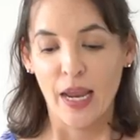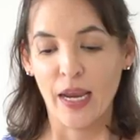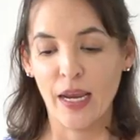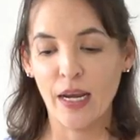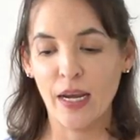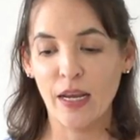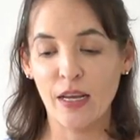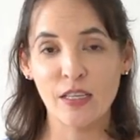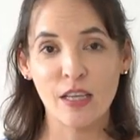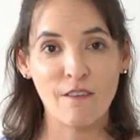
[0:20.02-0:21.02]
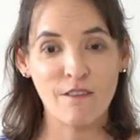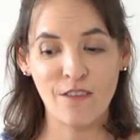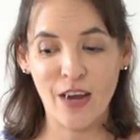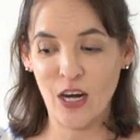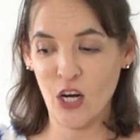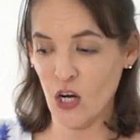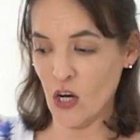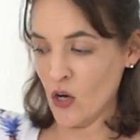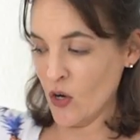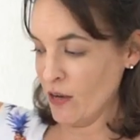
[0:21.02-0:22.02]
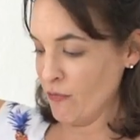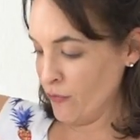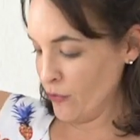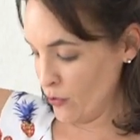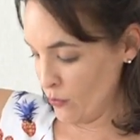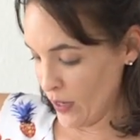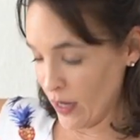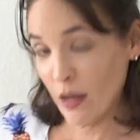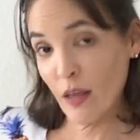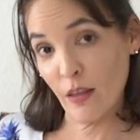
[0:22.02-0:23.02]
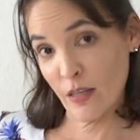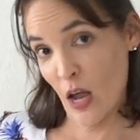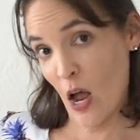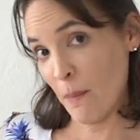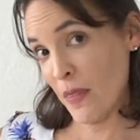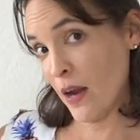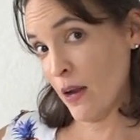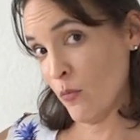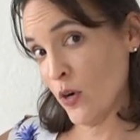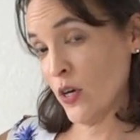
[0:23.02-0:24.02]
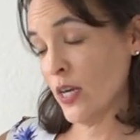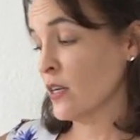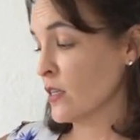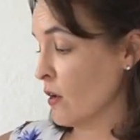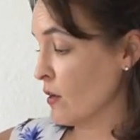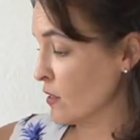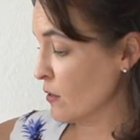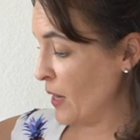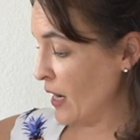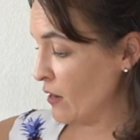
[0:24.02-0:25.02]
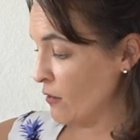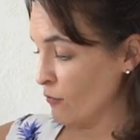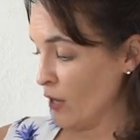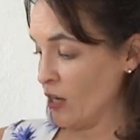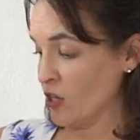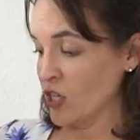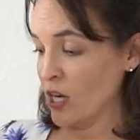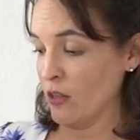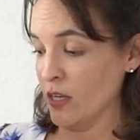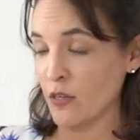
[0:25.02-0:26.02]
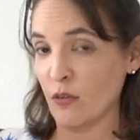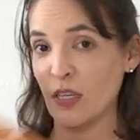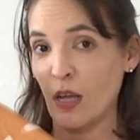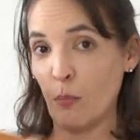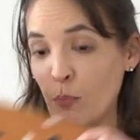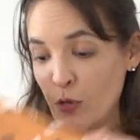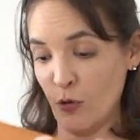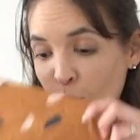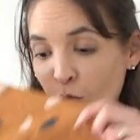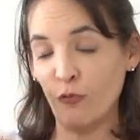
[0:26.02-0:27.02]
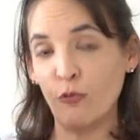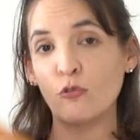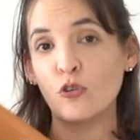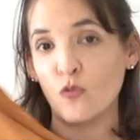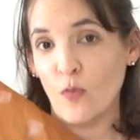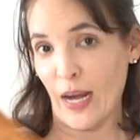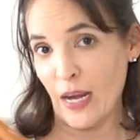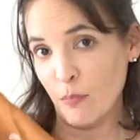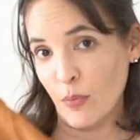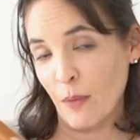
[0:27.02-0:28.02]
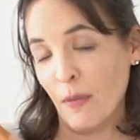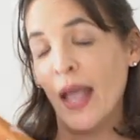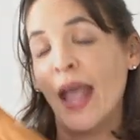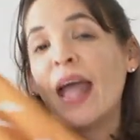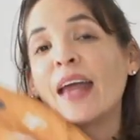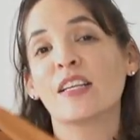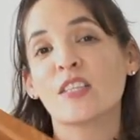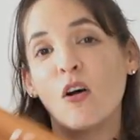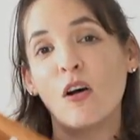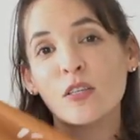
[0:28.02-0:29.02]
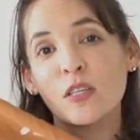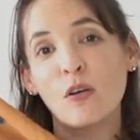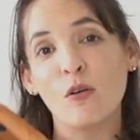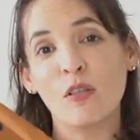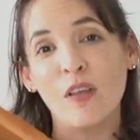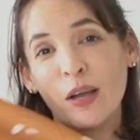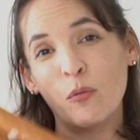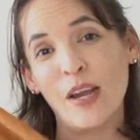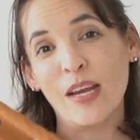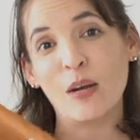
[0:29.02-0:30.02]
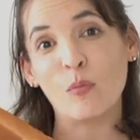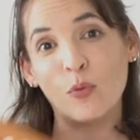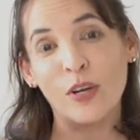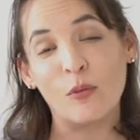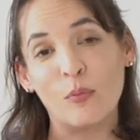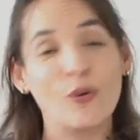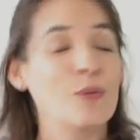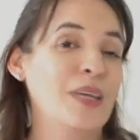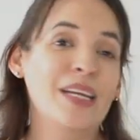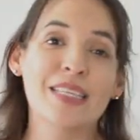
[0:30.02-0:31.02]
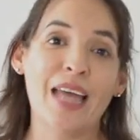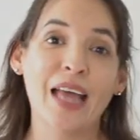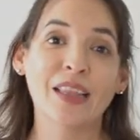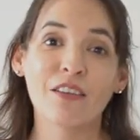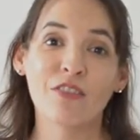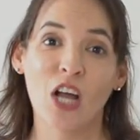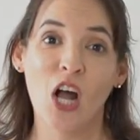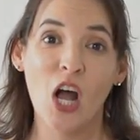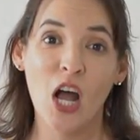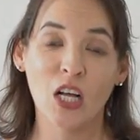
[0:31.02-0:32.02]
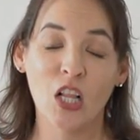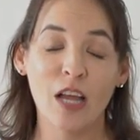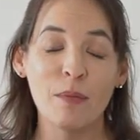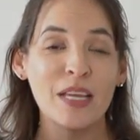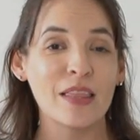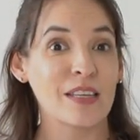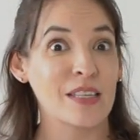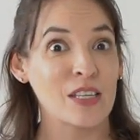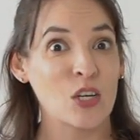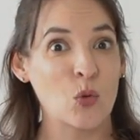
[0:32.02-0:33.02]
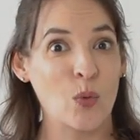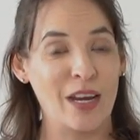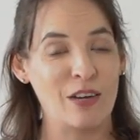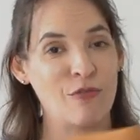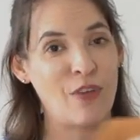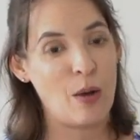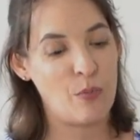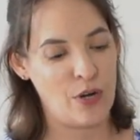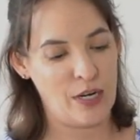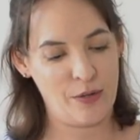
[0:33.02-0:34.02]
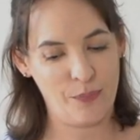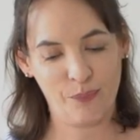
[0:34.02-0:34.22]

It is very fluid. The top that I'm wearing is also made of rayon challis, so it's got beautiful drape. And it's also lightweight and breathable. And because I live in a hot climate, this is a great fabric.